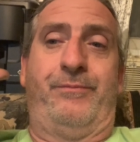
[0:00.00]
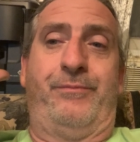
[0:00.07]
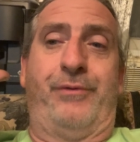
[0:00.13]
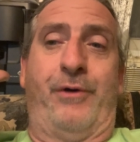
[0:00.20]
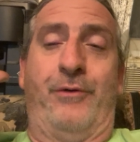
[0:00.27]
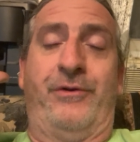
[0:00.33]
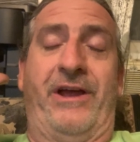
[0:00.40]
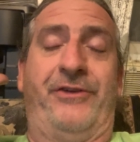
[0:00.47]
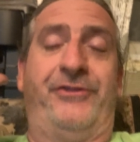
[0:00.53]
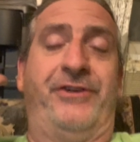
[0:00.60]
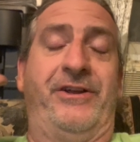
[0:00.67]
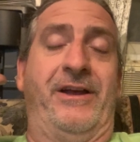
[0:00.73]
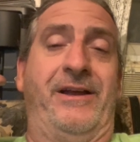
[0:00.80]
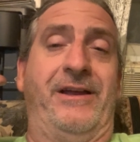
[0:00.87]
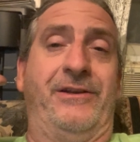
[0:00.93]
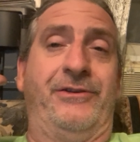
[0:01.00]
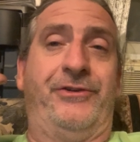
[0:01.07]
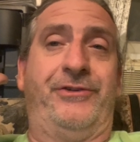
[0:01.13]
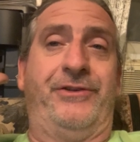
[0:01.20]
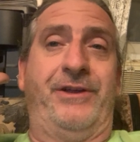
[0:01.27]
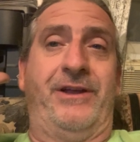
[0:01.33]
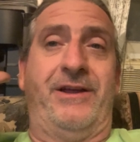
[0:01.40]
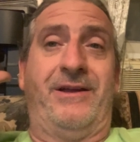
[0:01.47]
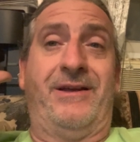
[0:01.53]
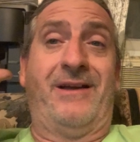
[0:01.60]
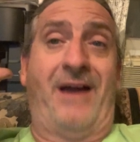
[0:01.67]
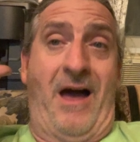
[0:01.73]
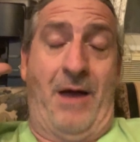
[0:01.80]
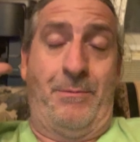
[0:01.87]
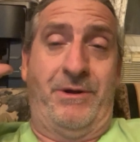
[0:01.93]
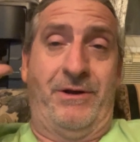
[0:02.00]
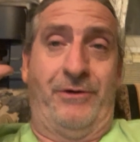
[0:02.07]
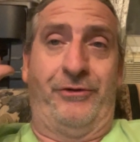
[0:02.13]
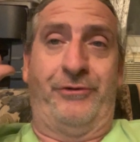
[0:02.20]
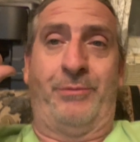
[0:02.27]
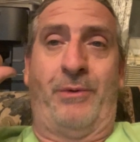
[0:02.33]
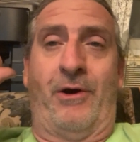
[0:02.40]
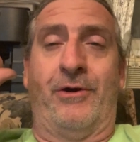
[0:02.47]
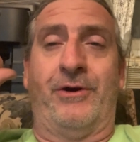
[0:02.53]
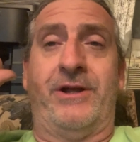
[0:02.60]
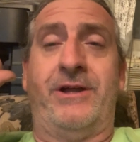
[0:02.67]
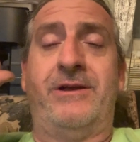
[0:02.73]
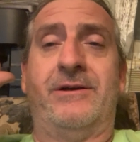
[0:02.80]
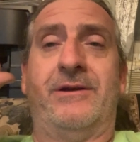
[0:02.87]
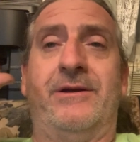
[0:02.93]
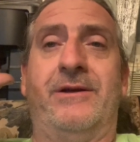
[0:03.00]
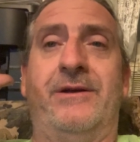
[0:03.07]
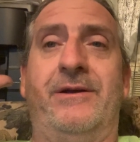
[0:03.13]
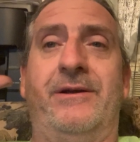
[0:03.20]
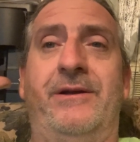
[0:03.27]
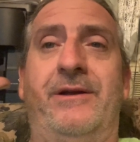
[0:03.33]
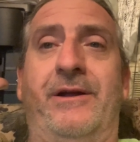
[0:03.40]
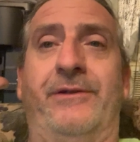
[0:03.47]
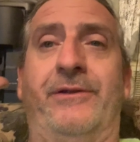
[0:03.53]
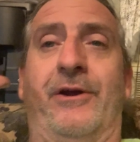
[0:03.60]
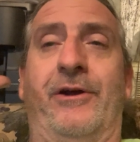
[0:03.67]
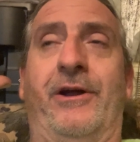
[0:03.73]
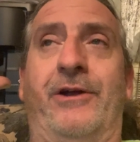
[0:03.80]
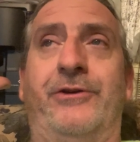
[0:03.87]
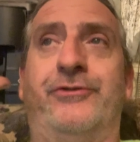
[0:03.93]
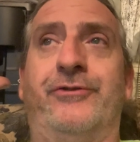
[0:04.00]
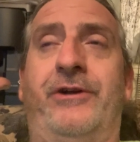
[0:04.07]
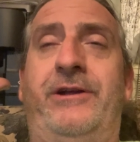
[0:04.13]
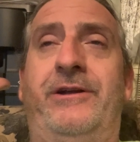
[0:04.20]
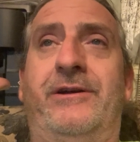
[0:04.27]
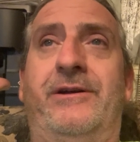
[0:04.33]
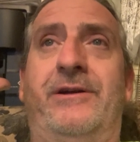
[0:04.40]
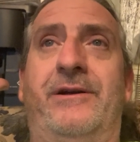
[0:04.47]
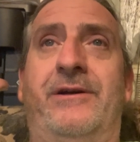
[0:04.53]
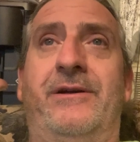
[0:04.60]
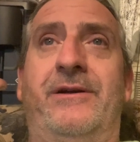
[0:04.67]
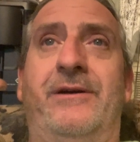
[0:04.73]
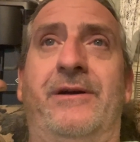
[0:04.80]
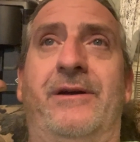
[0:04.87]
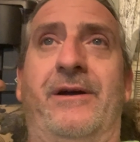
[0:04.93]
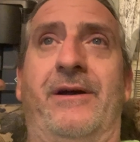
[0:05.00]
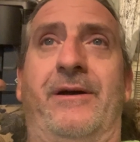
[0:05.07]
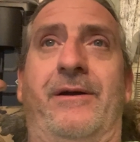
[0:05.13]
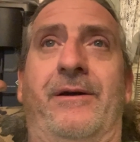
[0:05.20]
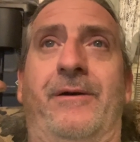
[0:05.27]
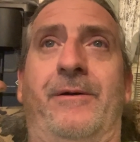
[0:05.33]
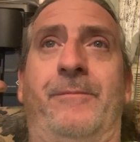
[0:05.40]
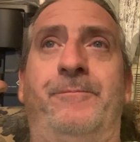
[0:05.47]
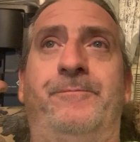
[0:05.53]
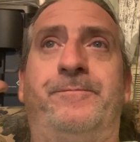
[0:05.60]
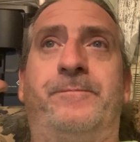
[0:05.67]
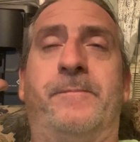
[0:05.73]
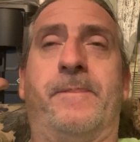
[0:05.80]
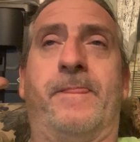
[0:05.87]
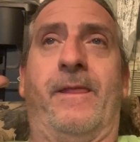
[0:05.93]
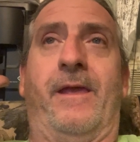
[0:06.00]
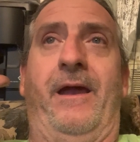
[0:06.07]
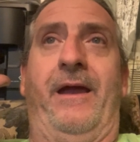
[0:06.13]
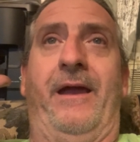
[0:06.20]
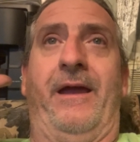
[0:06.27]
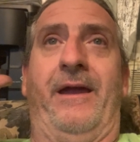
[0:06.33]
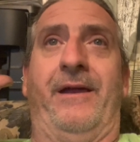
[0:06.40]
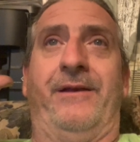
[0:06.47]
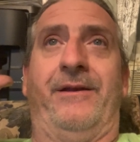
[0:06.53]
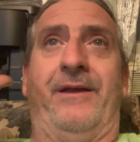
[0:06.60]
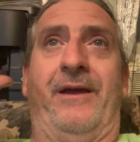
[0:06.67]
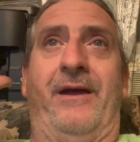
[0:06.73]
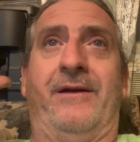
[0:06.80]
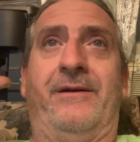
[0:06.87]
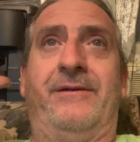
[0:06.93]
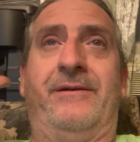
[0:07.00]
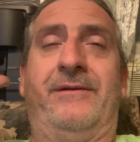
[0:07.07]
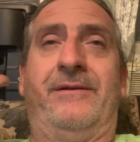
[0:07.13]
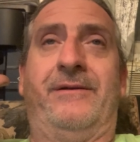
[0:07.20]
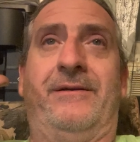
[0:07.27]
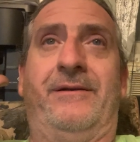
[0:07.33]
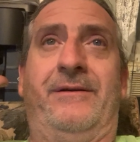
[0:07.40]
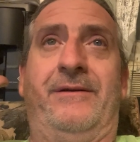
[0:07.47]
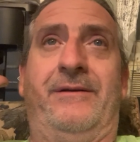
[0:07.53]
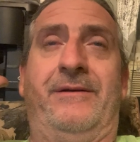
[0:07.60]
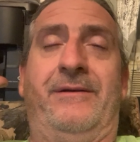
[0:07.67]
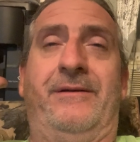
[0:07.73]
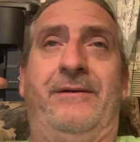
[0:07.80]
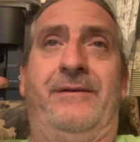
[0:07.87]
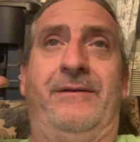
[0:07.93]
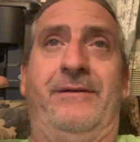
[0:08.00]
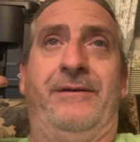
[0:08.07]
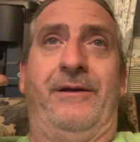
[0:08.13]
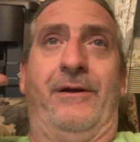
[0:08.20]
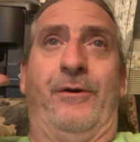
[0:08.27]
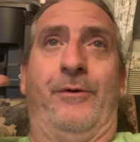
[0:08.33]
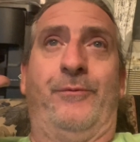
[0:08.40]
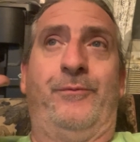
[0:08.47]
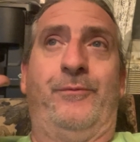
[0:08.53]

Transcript: protesting against the Communist Party in their country. Um, and, uh, you know,